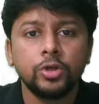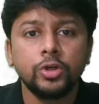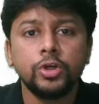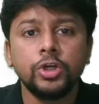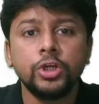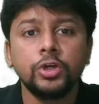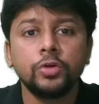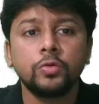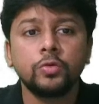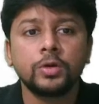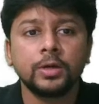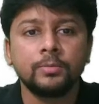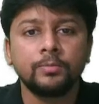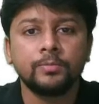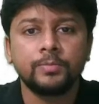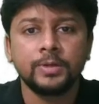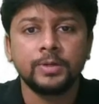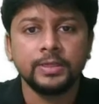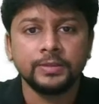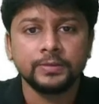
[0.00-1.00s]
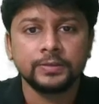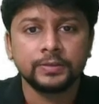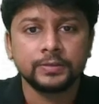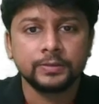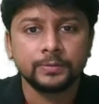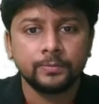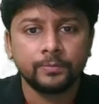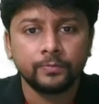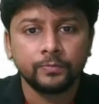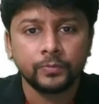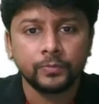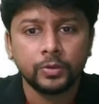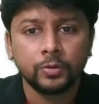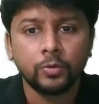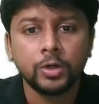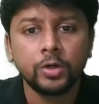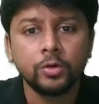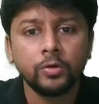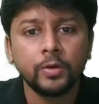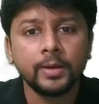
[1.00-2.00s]
new companies.
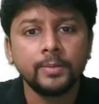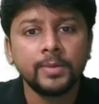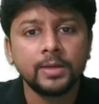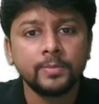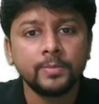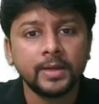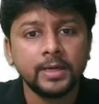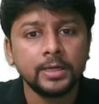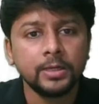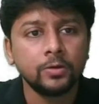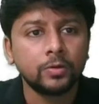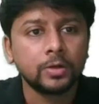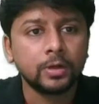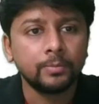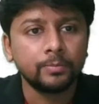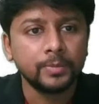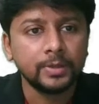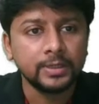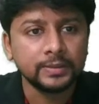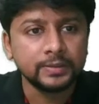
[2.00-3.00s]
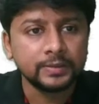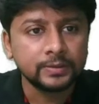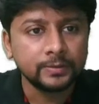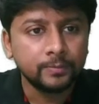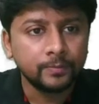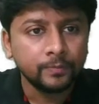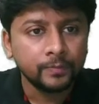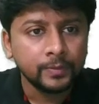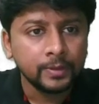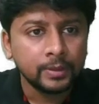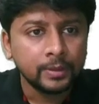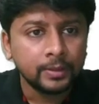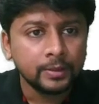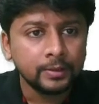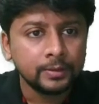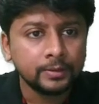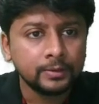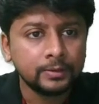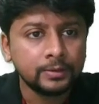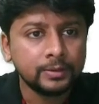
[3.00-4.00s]
What do I mean by new companies?
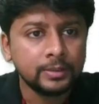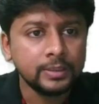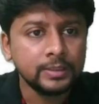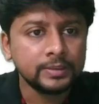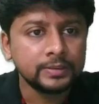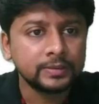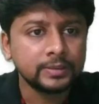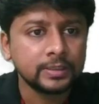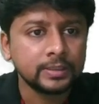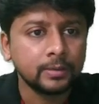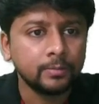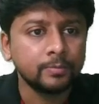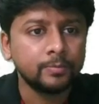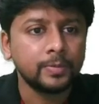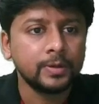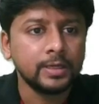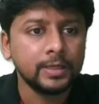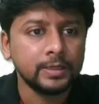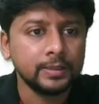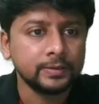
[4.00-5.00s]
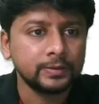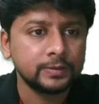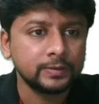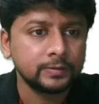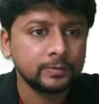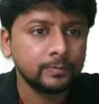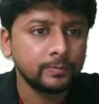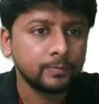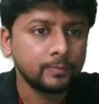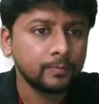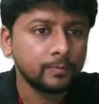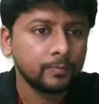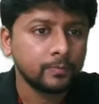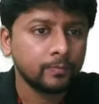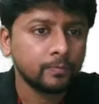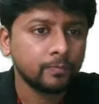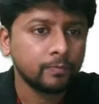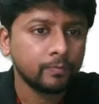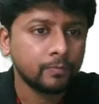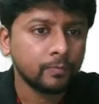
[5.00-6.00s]
These companies
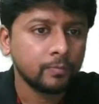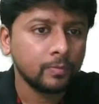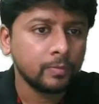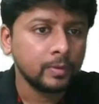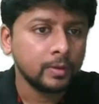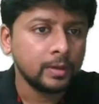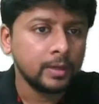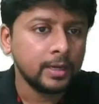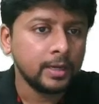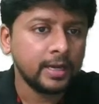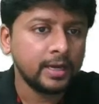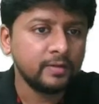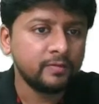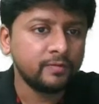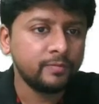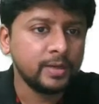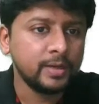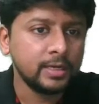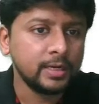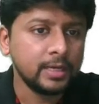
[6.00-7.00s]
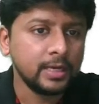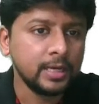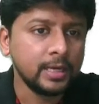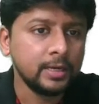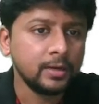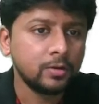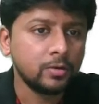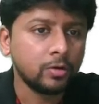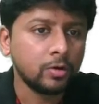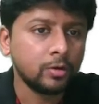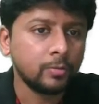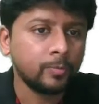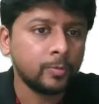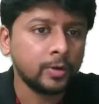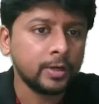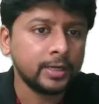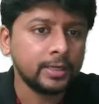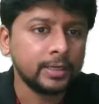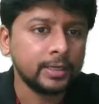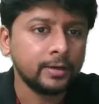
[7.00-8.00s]
have been
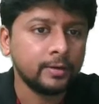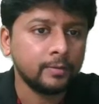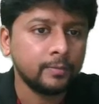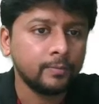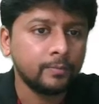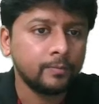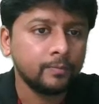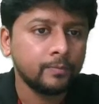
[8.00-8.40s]
incorporated